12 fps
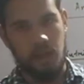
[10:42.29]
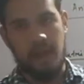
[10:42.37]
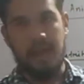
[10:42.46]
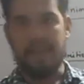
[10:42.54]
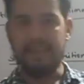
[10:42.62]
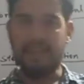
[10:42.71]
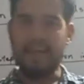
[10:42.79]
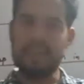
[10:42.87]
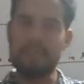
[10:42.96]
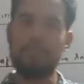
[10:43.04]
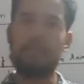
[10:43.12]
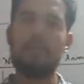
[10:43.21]
In
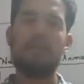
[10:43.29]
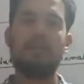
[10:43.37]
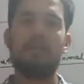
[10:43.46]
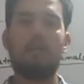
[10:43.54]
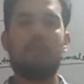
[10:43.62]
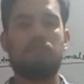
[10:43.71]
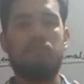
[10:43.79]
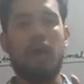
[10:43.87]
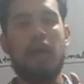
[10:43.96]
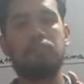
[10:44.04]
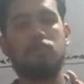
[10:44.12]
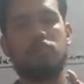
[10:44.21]
animal, 5
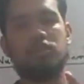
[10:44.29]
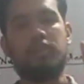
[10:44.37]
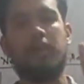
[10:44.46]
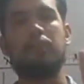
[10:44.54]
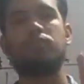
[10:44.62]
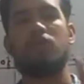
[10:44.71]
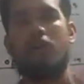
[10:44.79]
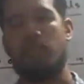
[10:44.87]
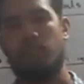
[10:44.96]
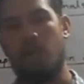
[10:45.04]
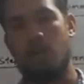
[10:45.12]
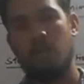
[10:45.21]
steps are
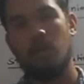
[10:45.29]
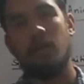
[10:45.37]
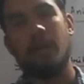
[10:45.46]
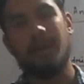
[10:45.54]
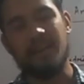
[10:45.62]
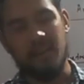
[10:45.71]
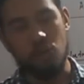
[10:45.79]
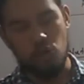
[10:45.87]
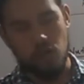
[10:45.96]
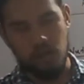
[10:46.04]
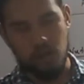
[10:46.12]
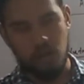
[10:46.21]
there in
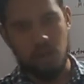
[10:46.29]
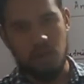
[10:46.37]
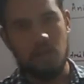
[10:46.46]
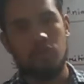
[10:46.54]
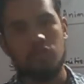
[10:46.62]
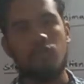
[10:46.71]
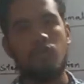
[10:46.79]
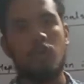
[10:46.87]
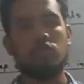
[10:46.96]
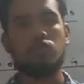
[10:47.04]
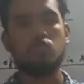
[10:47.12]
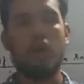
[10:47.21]
nutrition. So first
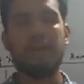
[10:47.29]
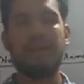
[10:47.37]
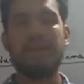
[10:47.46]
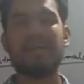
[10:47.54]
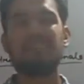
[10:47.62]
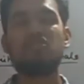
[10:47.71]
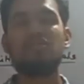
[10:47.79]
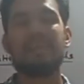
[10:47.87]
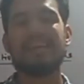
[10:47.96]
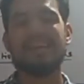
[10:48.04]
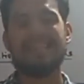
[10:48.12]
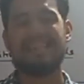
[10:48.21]
one is
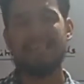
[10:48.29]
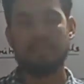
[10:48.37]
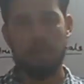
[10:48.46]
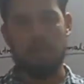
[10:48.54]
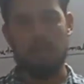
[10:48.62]
digestion.